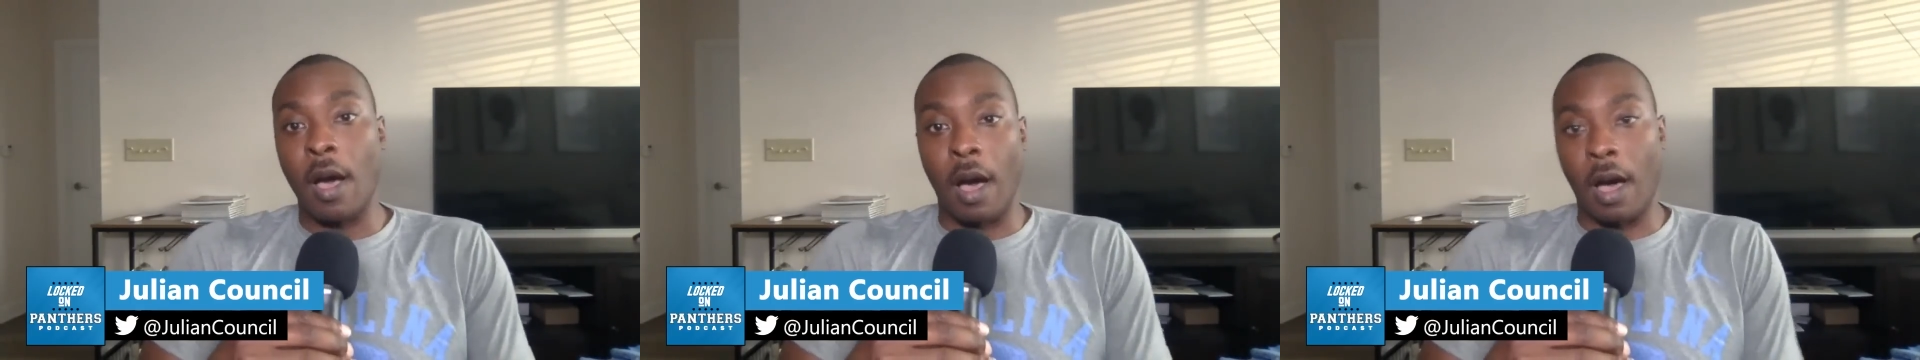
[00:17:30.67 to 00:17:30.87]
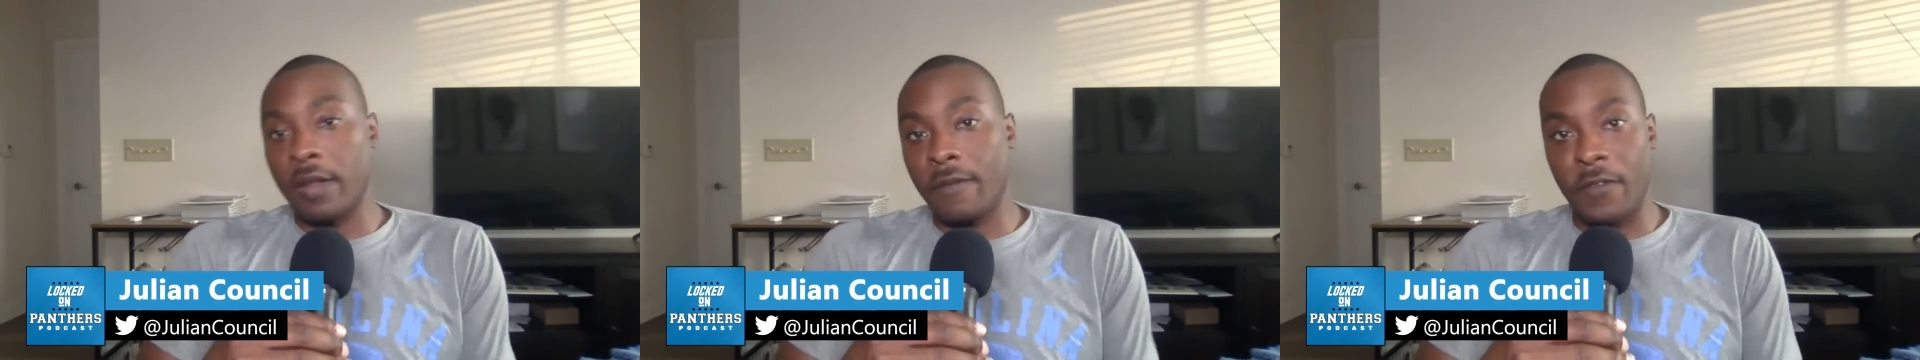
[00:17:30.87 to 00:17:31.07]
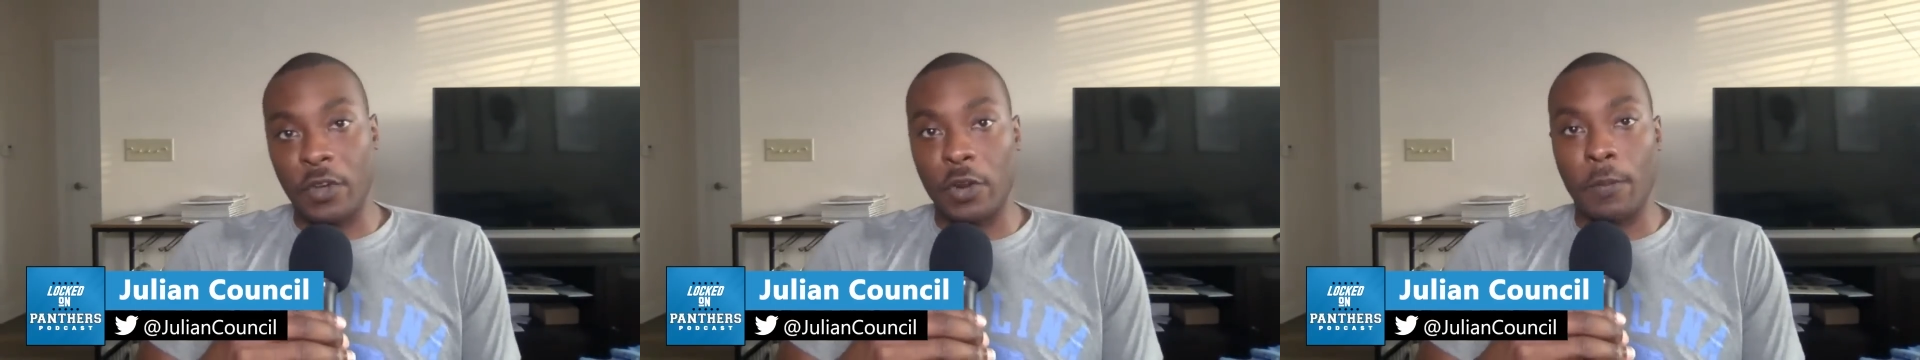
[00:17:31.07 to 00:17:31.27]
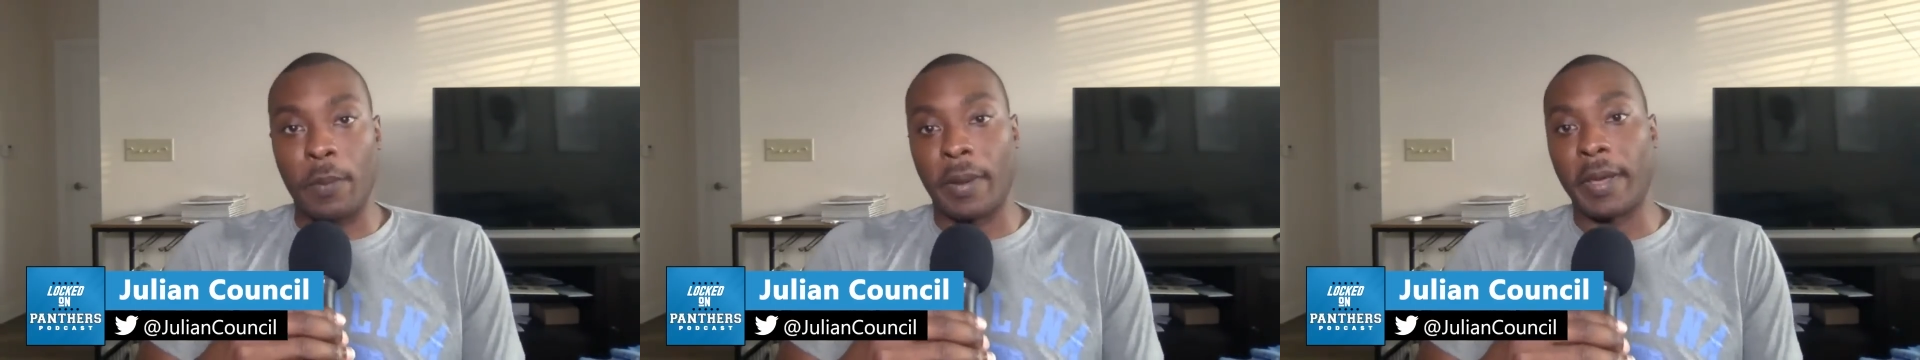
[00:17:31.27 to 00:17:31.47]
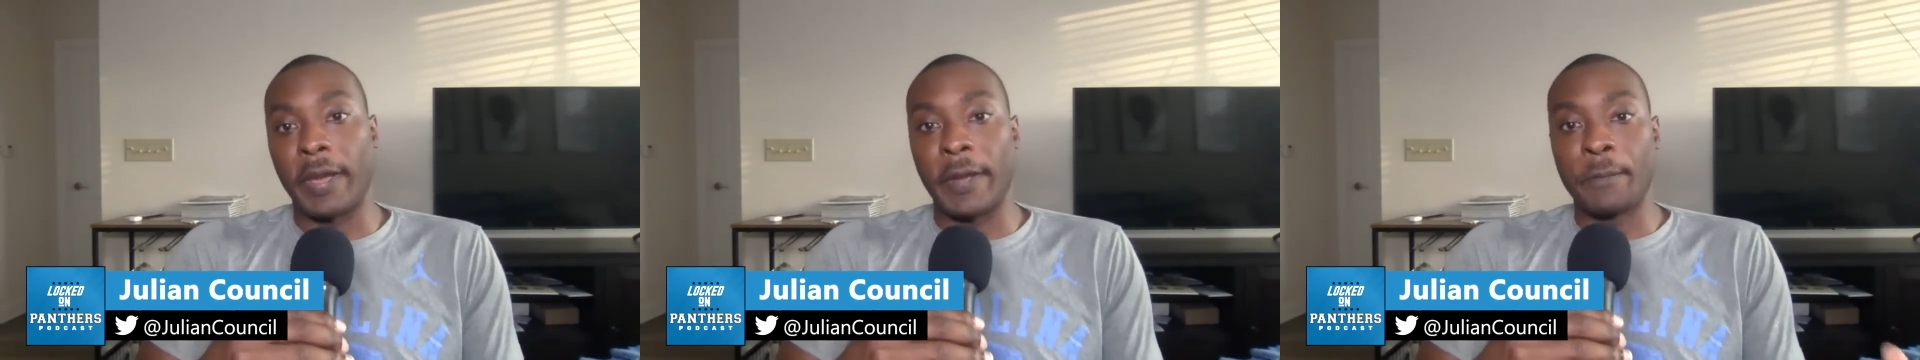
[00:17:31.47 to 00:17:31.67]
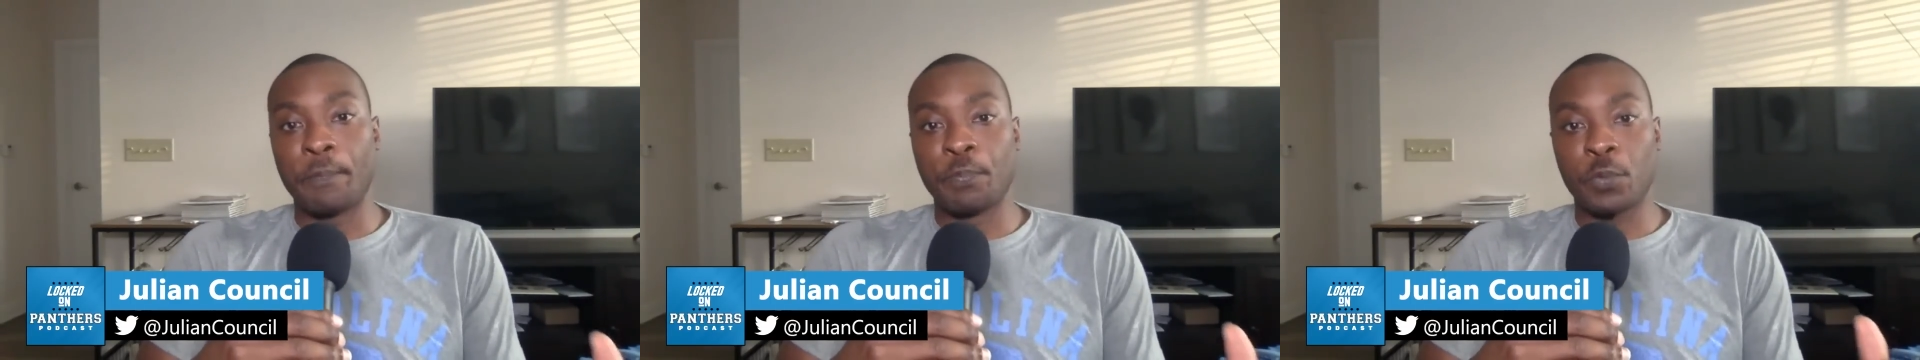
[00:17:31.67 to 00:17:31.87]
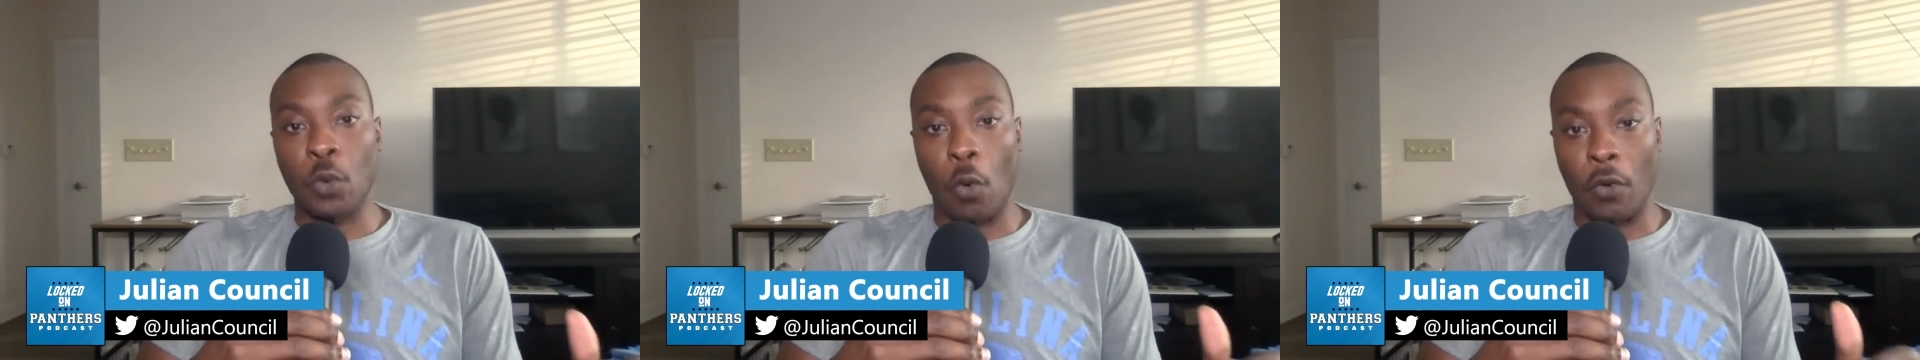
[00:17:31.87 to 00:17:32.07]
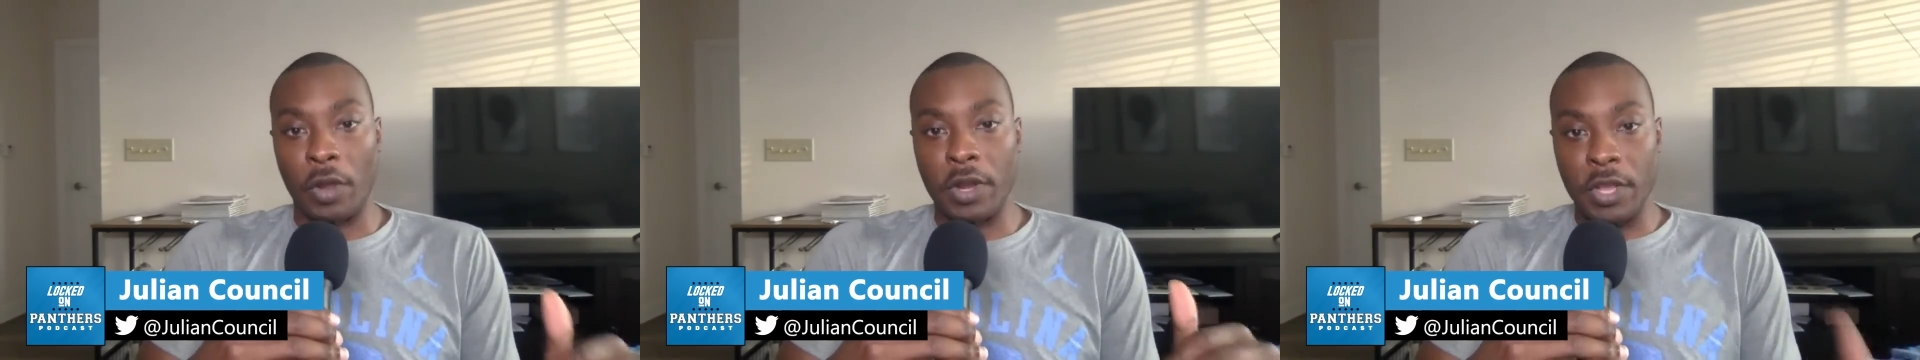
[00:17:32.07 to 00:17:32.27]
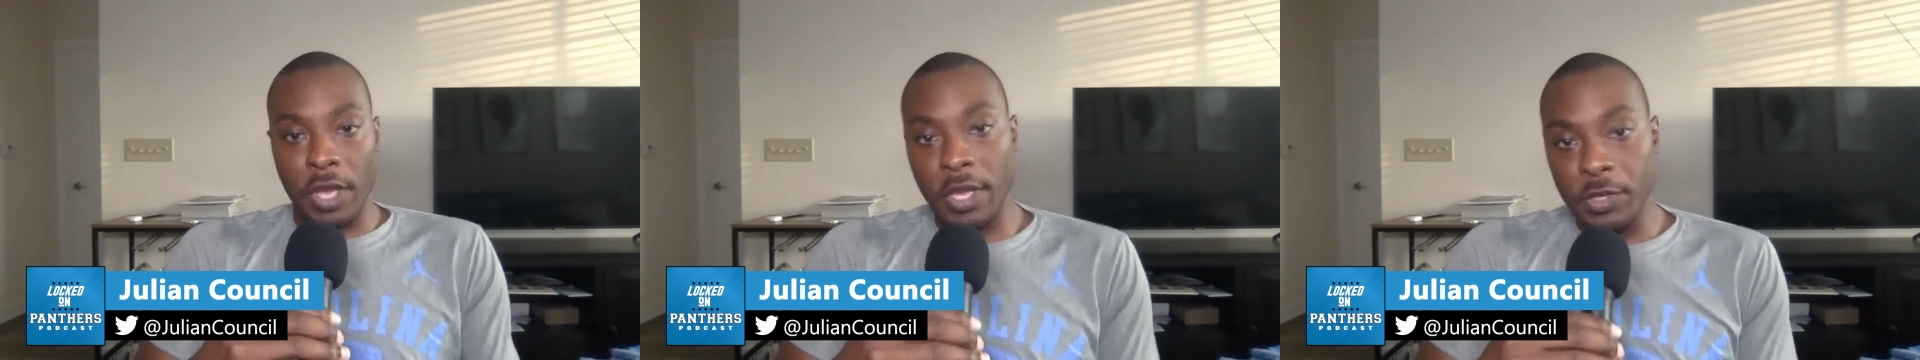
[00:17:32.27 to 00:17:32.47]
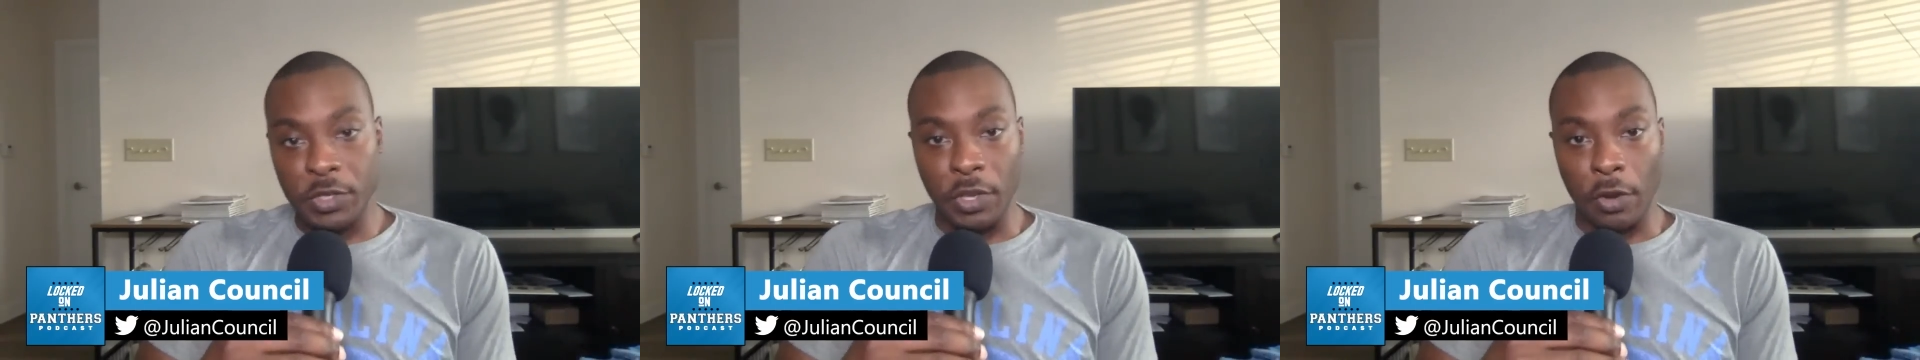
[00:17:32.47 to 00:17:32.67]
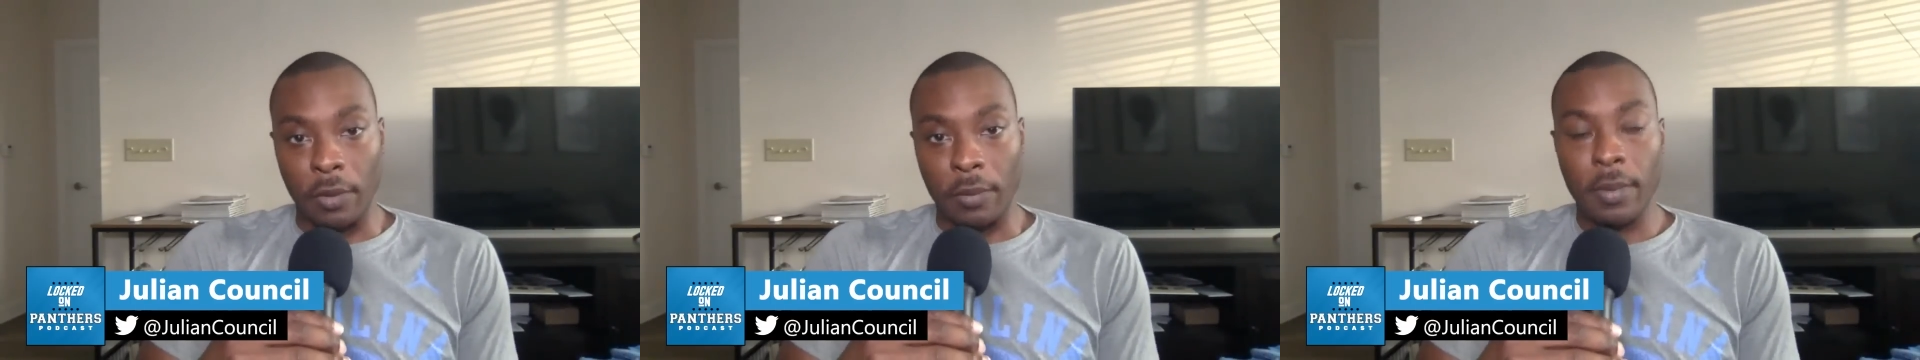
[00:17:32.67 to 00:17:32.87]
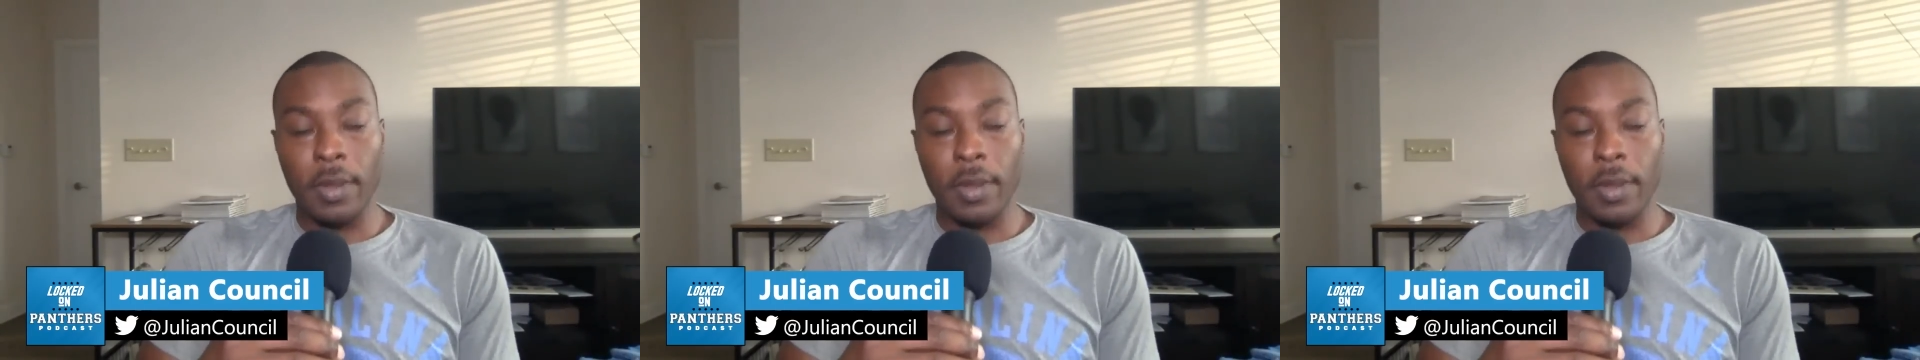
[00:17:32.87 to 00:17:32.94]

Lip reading: on the field of play or in the end zone.